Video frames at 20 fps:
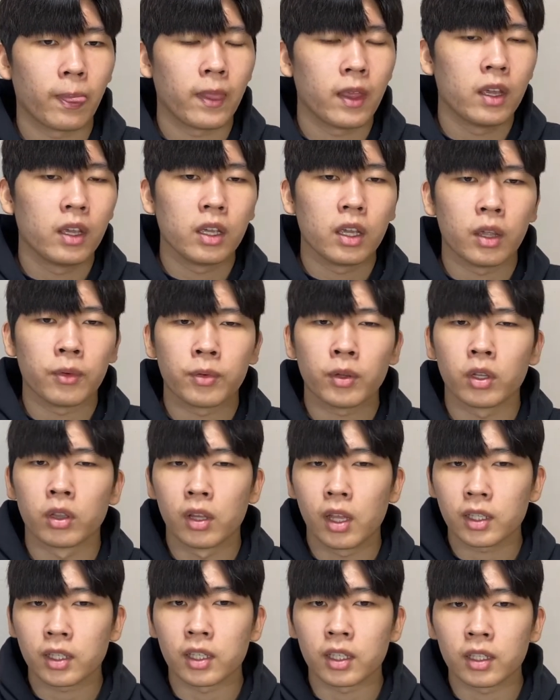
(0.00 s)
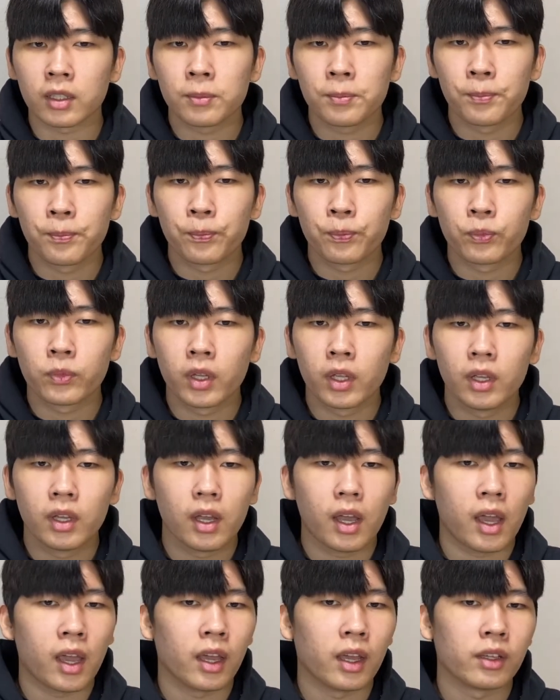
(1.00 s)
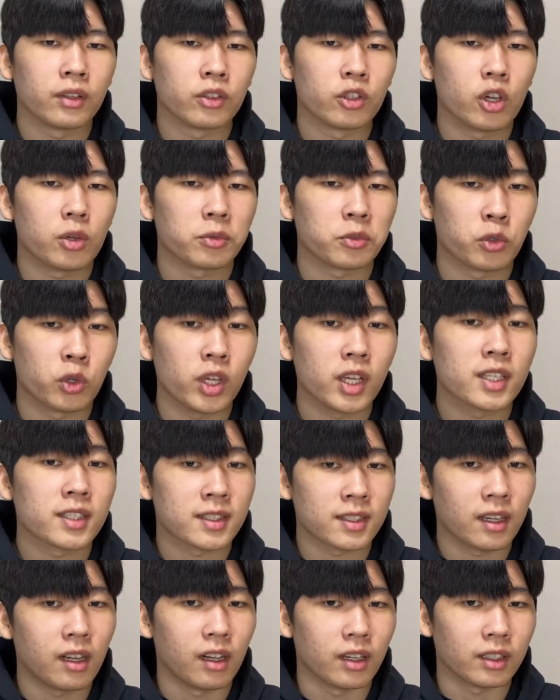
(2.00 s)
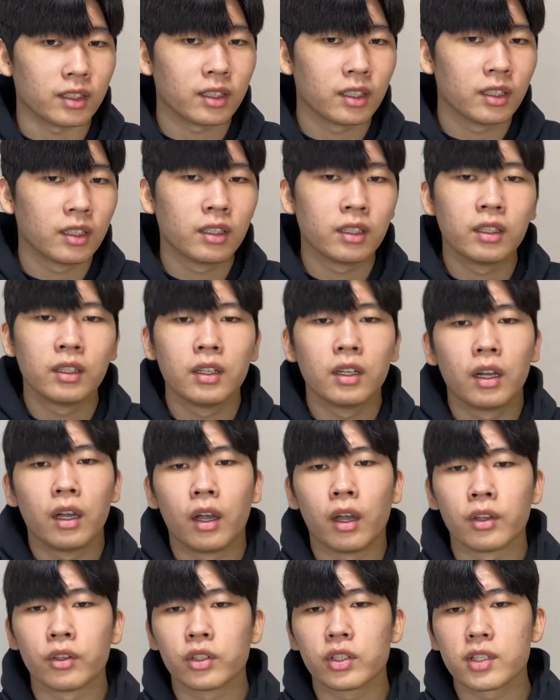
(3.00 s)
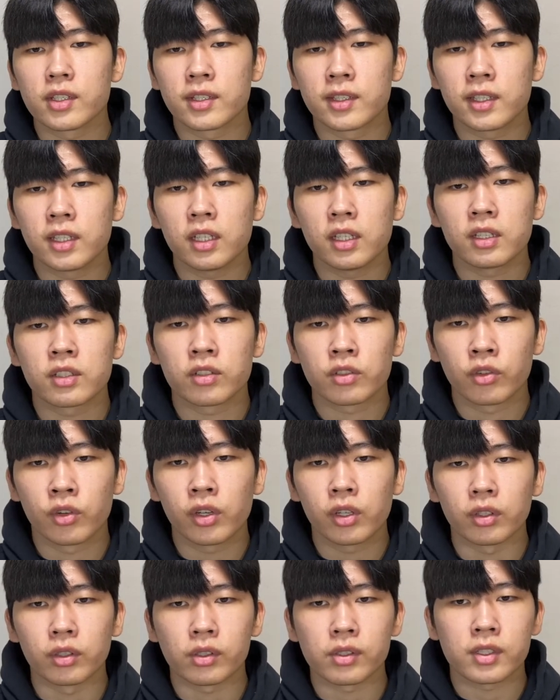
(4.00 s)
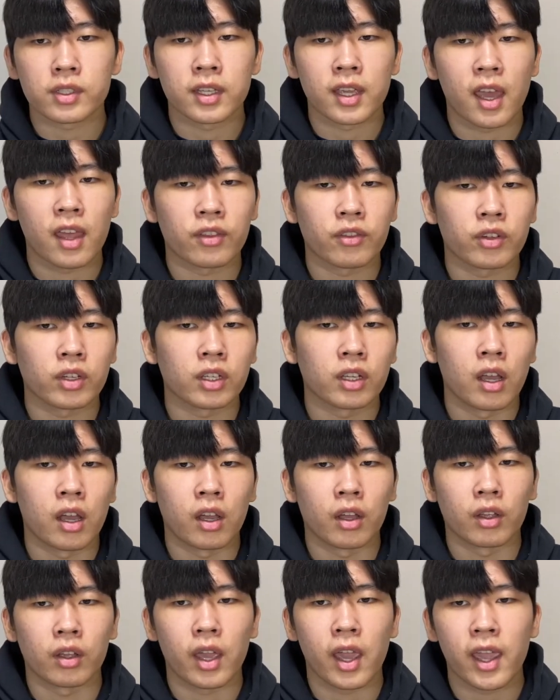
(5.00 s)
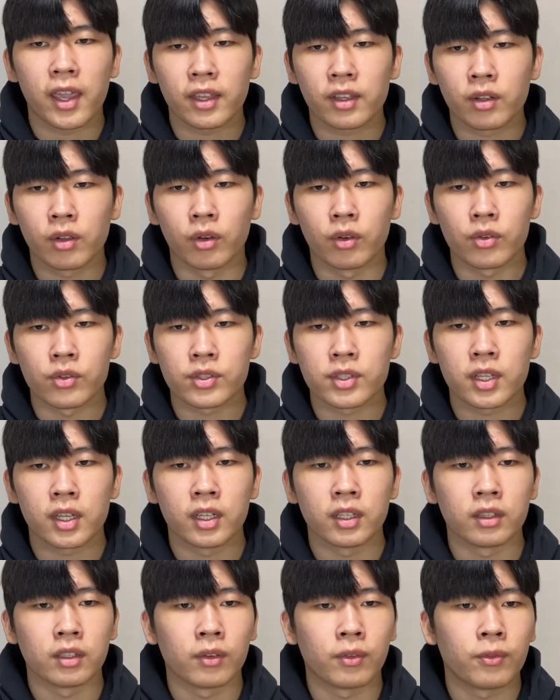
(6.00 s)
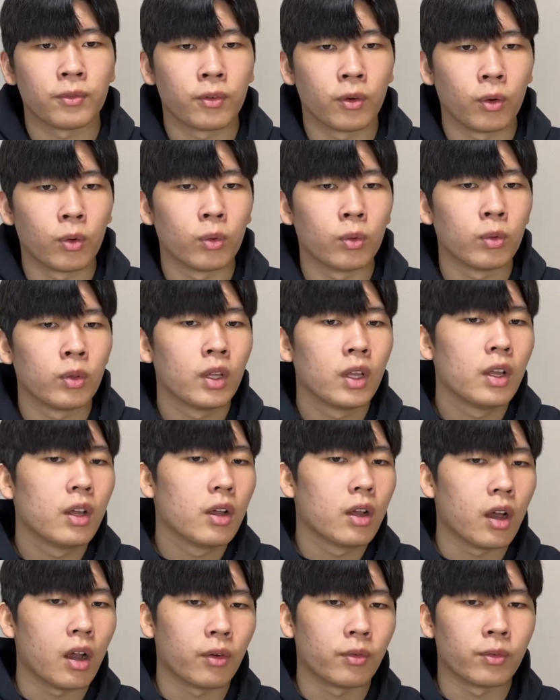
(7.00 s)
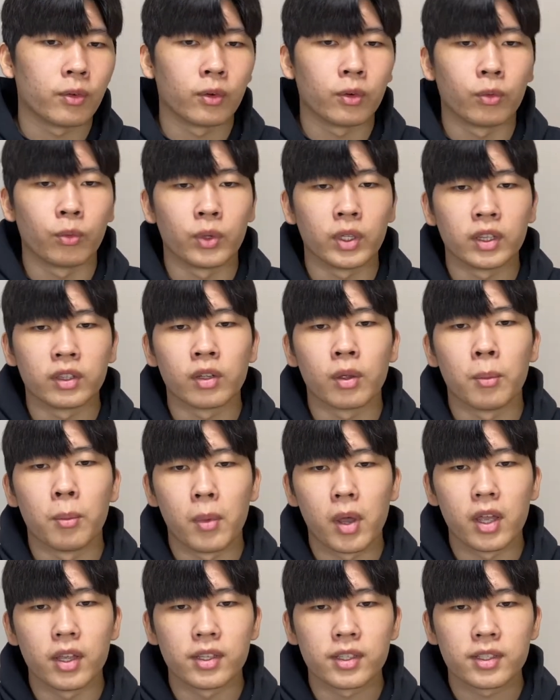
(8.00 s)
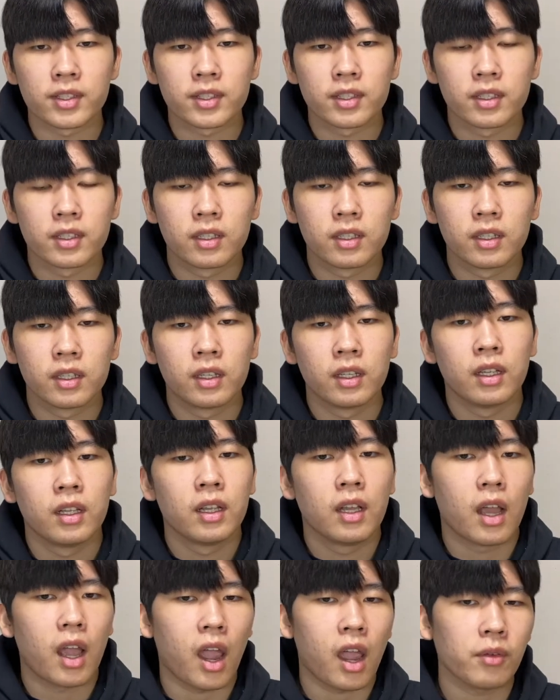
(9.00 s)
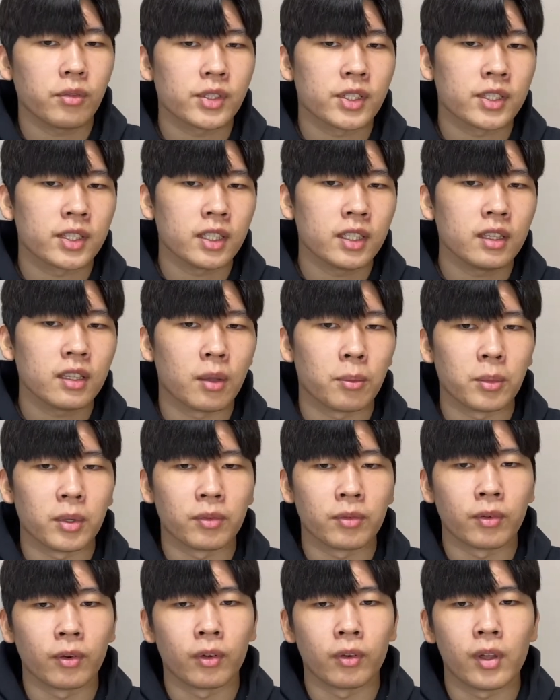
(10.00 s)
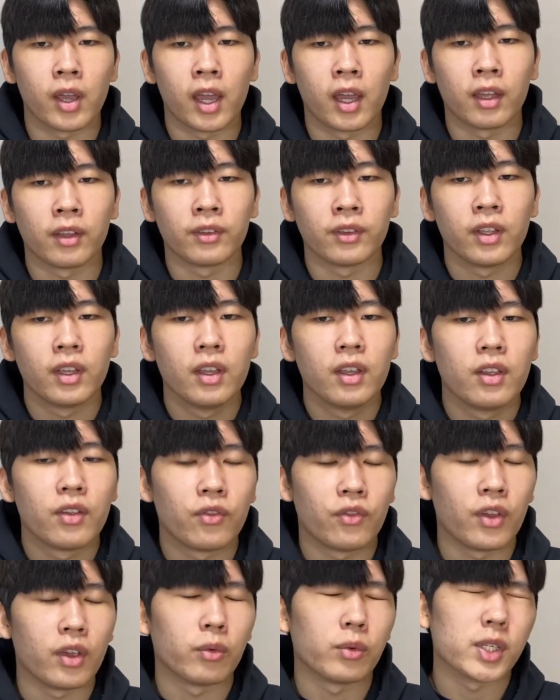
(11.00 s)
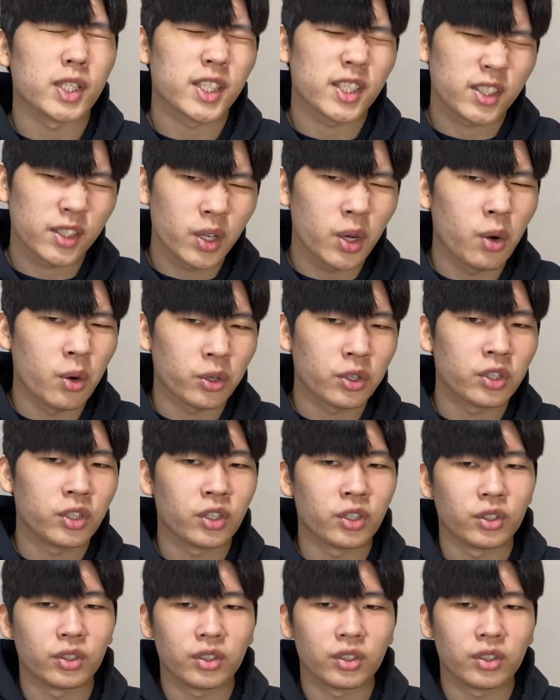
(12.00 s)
If you're lucky and you have quick sight, or uh, you can see squirrels gathering uh, acorns in the fall of for winter months. I've seen them before and they were so cute.